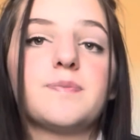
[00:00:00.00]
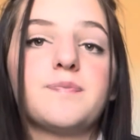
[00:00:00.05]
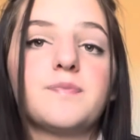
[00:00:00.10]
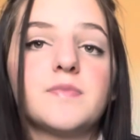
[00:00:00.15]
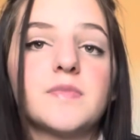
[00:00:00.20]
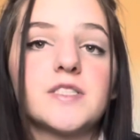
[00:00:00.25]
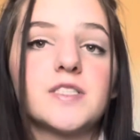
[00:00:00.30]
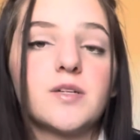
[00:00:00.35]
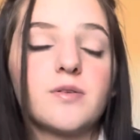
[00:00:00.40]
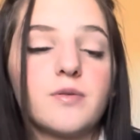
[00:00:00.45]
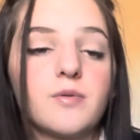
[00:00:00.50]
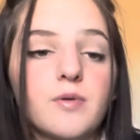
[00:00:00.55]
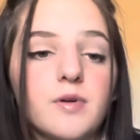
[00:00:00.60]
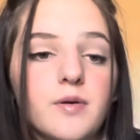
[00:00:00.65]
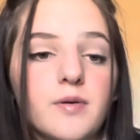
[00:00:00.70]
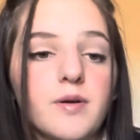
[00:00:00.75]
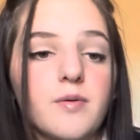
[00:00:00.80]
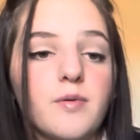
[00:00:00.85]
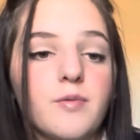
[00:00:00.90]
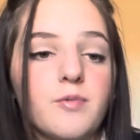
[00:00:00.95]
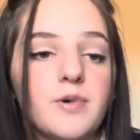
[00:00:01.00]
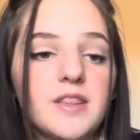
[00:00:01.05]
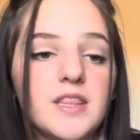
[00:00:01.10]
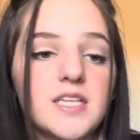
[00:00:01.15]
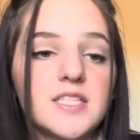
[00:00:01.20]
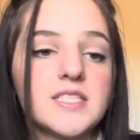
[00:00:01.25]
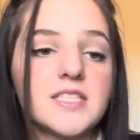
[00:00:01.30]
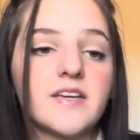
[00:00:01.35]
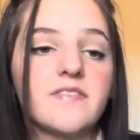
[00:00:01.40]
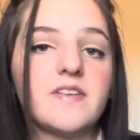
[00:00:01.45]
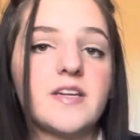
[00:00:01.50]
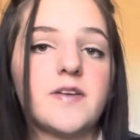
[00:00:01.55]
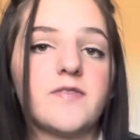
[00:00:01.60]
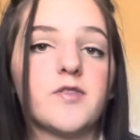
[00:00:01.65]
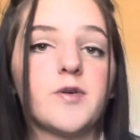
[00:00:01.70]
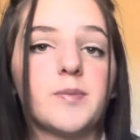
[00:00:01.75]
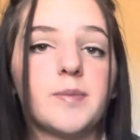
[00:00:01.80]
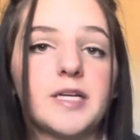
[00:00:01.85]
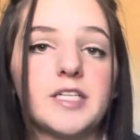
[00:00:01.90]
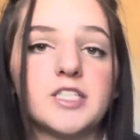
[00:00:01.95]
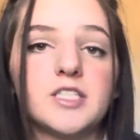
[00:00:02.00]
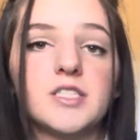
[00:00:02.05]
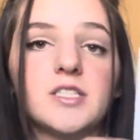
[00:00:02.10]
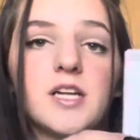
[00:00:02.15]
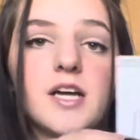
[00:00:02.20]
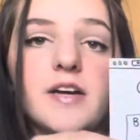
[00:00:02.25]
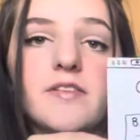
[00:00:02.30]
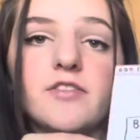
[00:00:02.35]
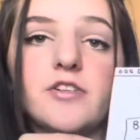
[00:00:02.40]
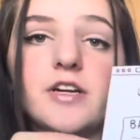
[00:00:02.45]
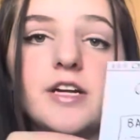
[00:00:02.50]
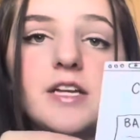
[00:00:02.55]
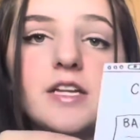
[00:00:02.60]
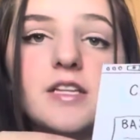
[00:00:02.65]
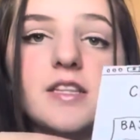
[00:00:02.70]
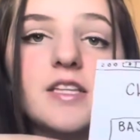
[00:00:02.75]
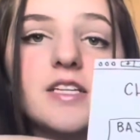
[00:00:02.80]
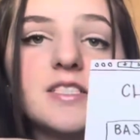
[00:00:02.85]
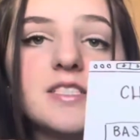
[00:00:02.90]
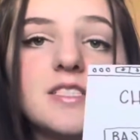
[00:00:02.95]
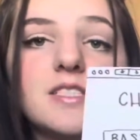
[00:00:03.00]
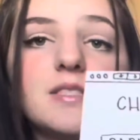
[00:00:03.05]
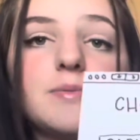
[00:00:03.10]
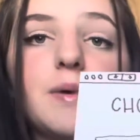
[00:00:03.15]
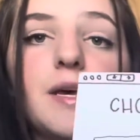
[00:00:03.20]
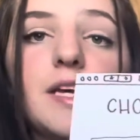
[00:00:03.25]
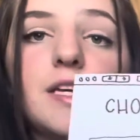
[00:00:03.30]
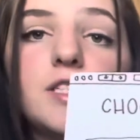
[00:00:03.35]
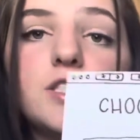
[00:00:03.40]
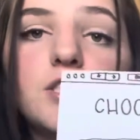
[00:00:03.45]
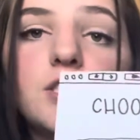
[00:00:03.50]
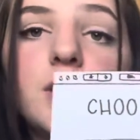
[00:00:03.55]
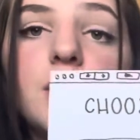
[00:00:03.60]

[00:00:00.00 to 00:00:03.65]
So with this given information, I've created this page